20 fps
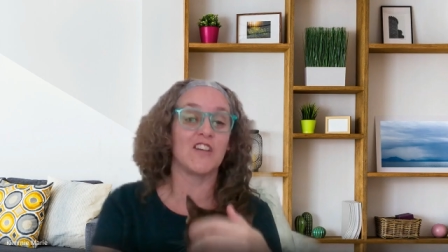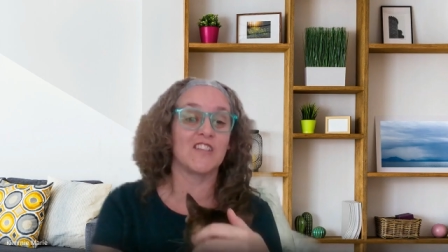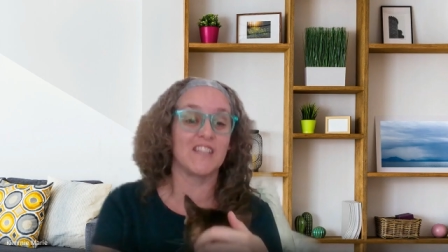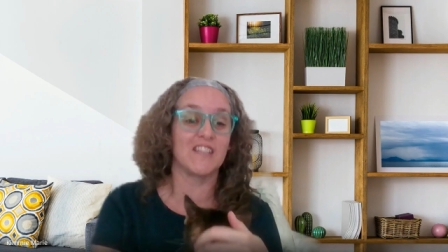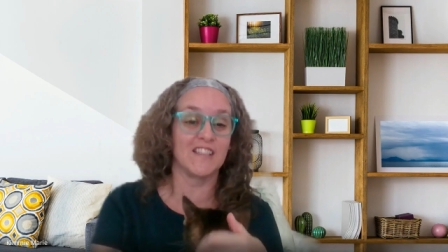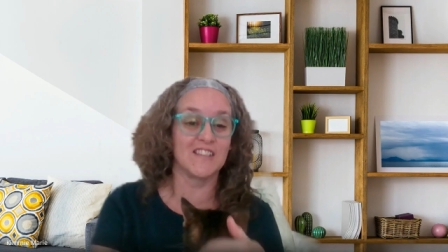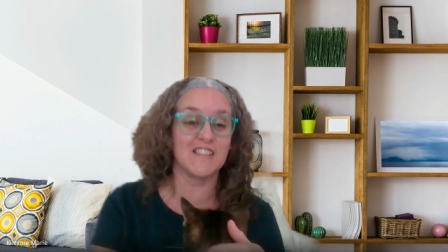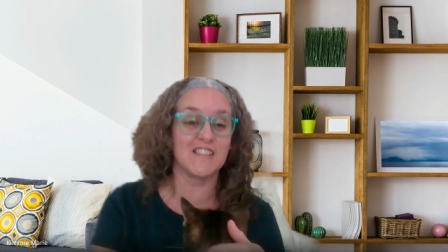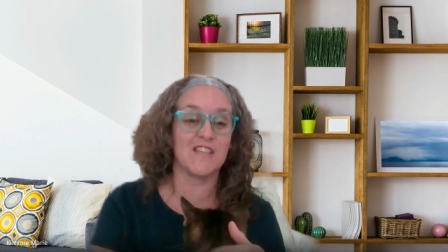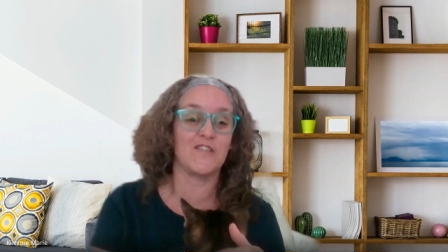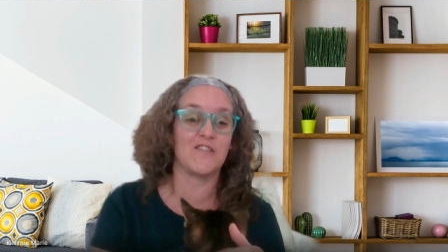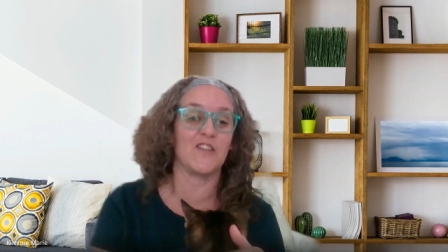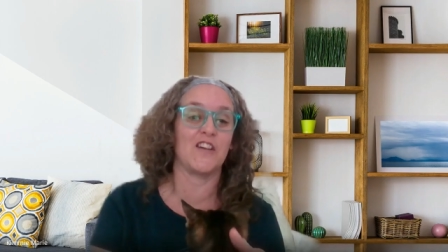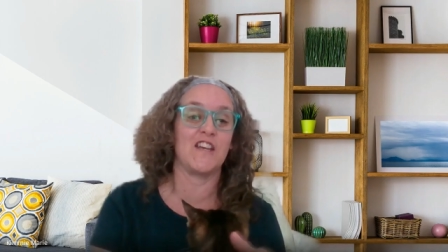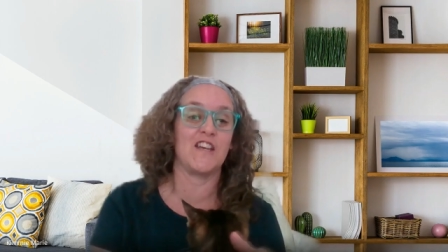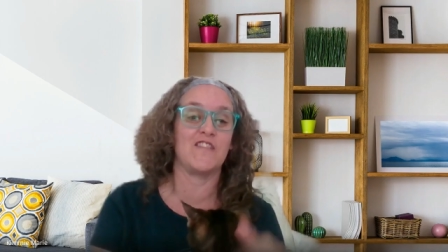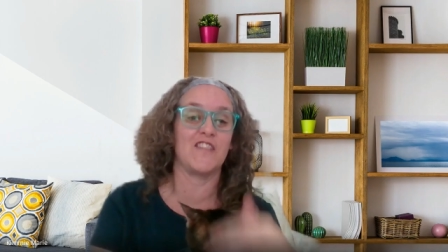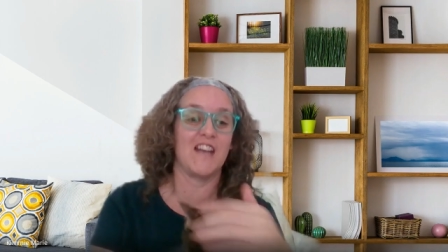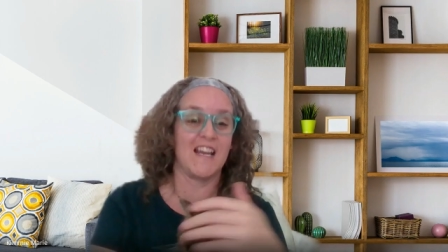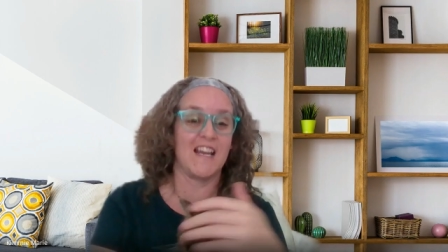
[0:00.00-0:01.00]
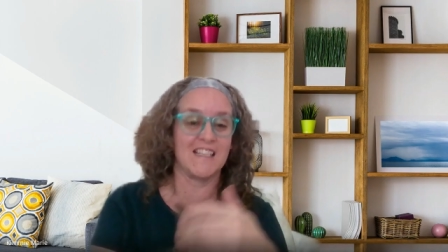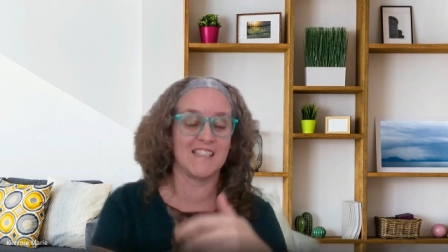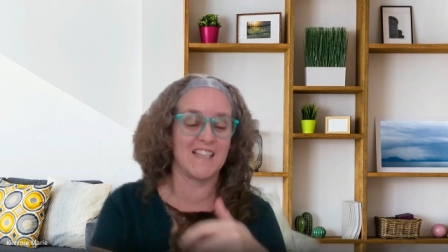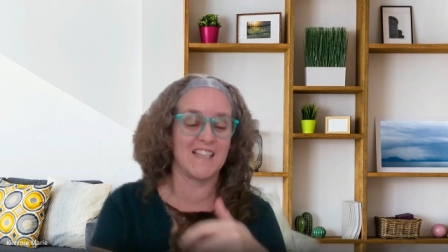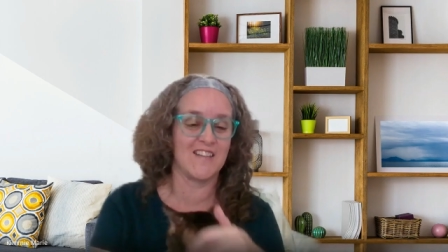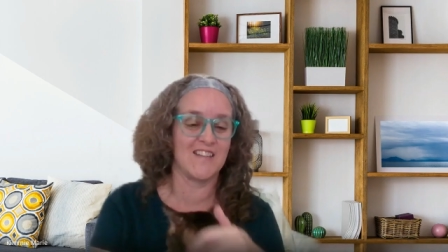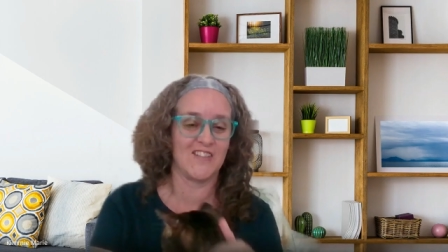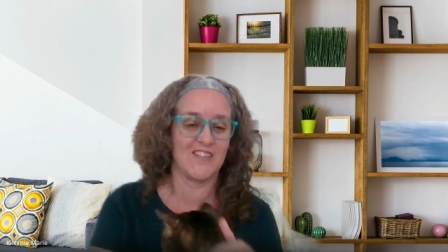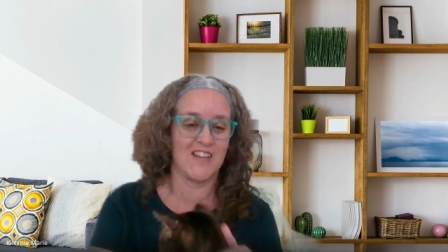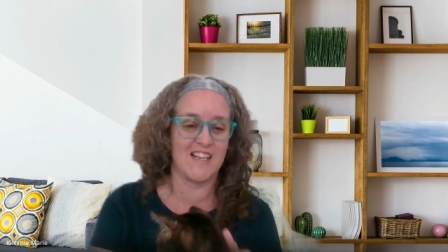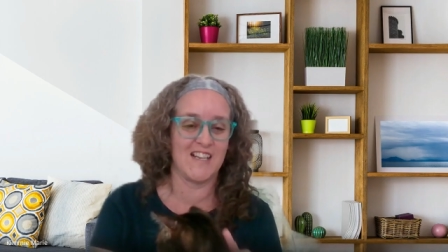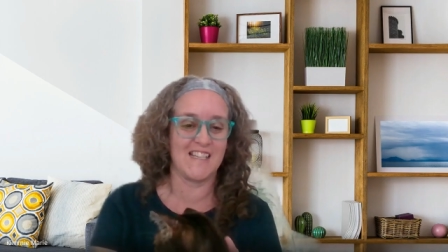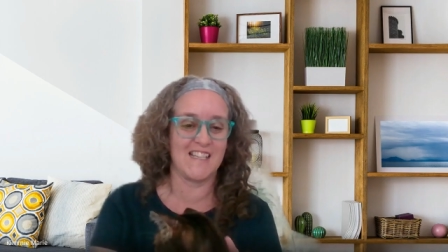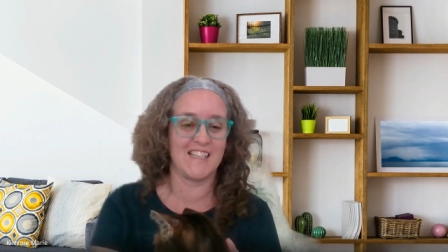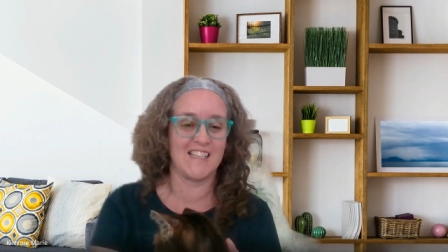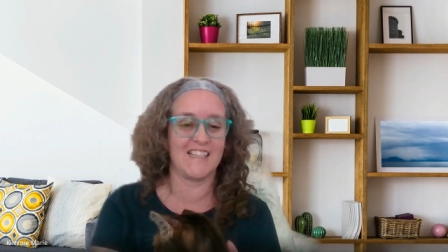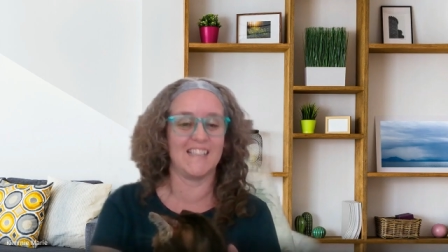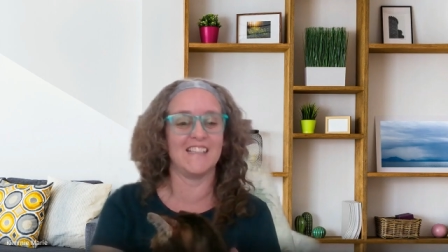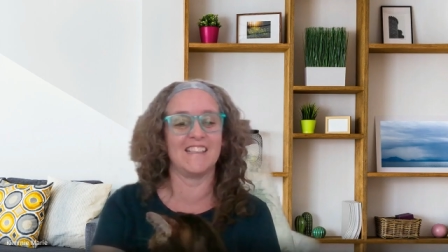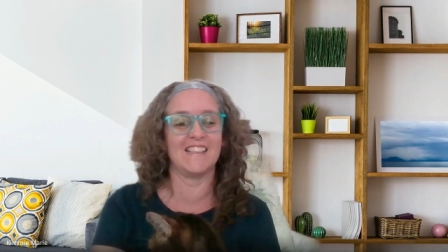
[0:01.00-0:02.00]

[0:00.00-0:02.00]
guilty for even asking for anything.